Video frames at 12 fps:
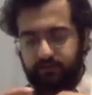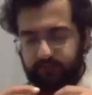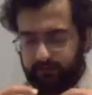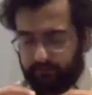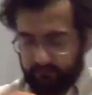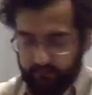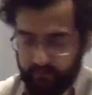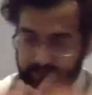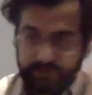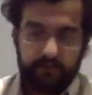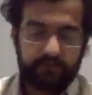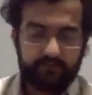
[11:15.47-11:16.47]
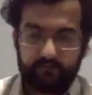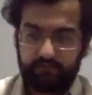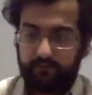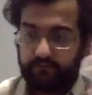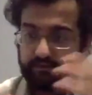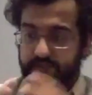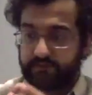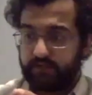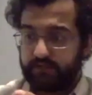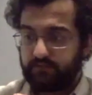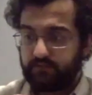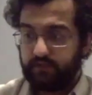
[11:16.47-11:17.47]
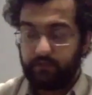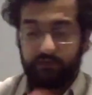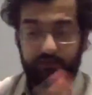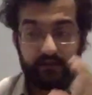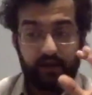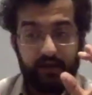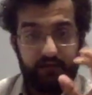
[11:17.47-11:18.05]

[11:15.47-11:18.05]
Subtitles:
There are lots of representation for that, but